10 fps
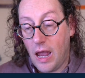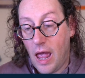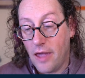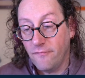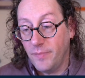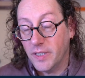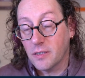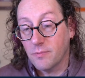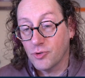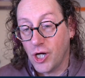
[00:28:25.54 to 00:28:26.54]
I've been
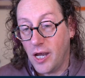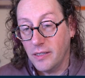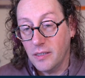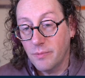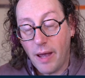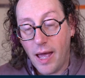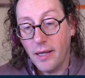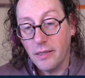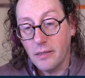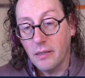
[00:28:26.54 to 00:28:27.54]
surprised
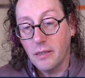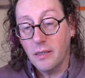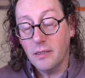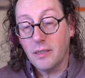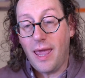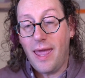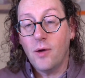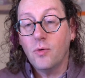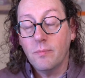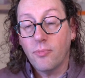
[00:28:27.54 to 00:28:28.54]
by is
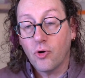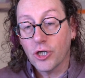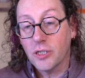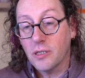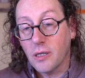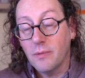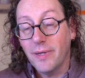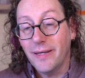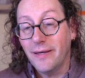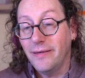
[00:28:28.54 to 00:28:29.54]
how important it can
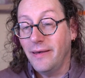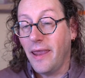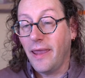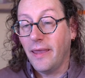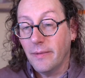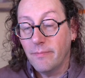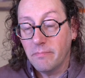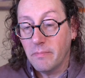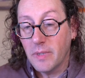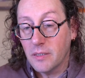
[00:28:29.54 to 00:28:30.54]
be to
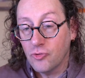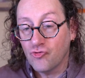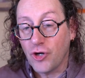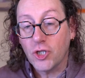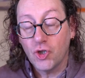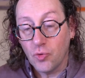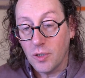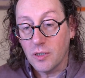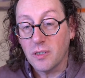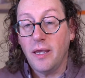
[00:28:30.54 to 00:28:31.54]
name
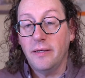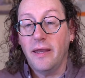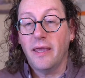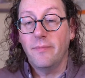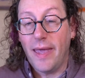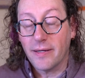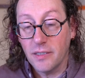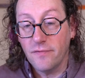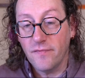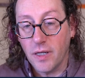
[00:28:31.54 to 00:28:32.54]
rituals and name
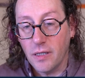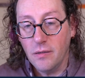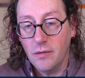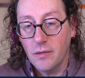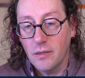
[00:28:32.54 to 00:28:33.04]
activity.